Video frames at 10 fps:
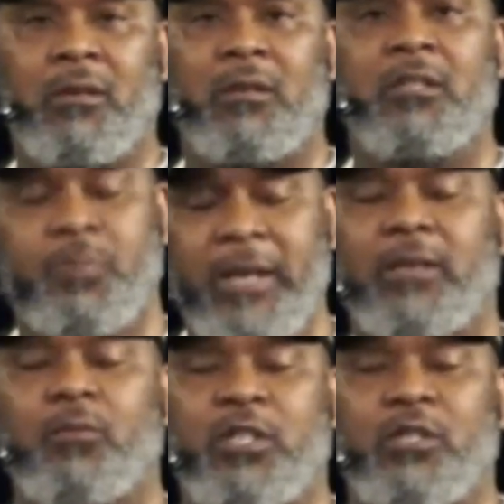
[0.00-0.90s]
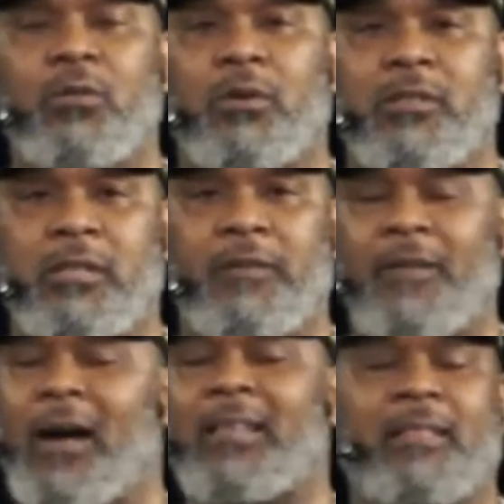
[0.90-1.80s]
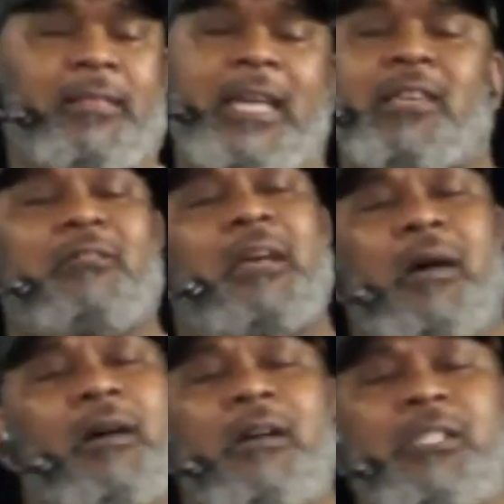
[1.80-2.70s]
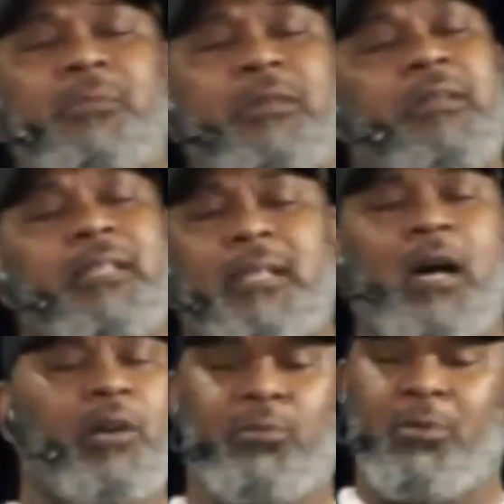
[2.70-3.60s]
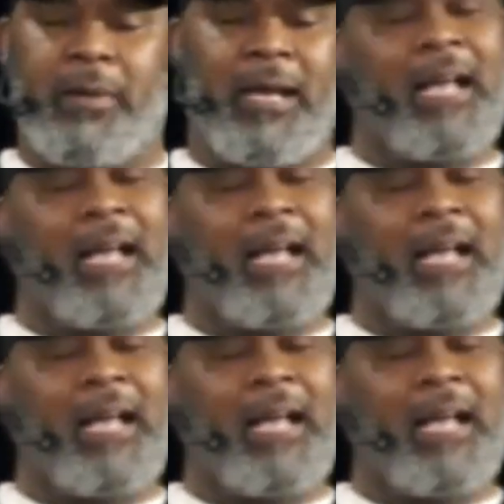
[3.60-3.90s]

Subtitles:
speak to what you want to see. Father, I thank you that my husband is an honorable man.